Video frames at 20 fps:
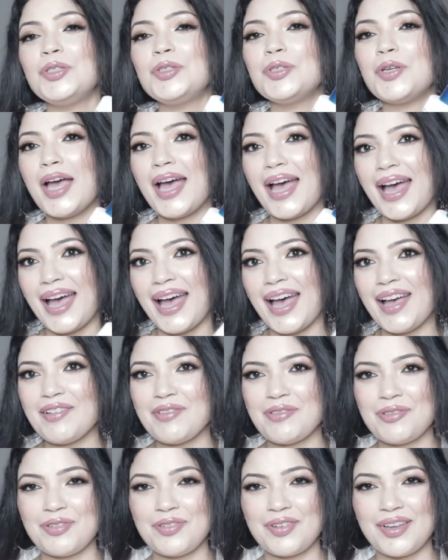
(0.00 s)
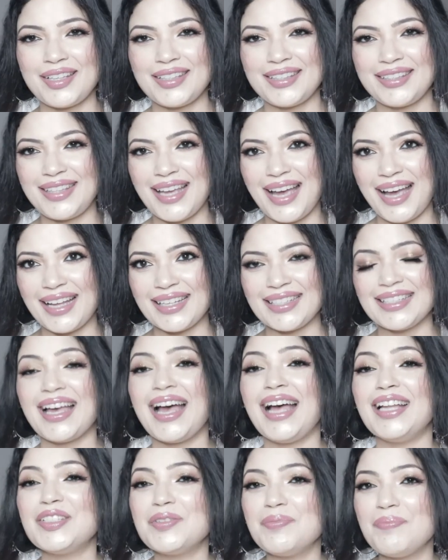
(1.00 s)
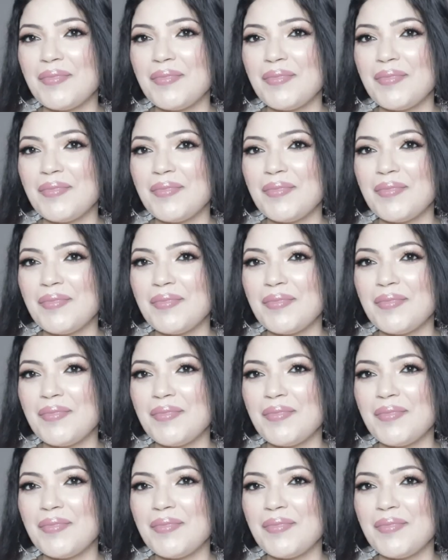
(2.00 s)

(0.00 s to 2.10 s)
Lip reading: to have that and to